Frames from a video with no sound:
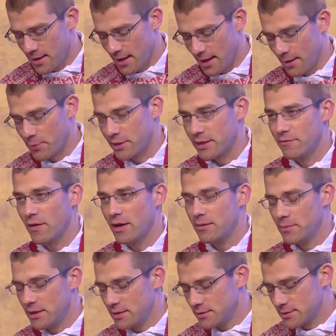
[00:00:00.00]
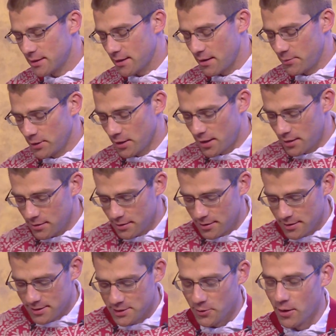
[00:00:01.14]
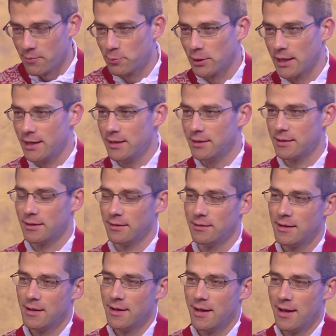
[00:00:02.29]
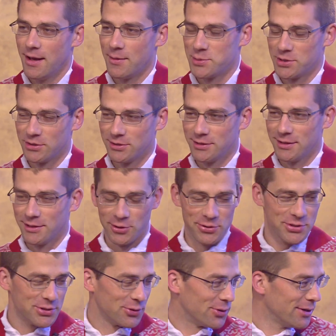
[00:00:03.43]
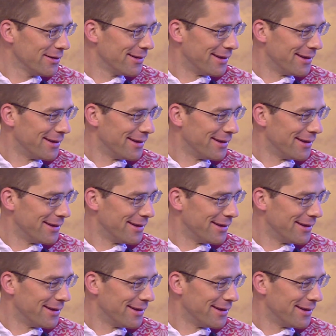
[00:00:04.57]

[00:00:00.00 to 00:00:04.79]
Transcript: Uh, but they invited me to come along, and so I played, and I'm still a little sore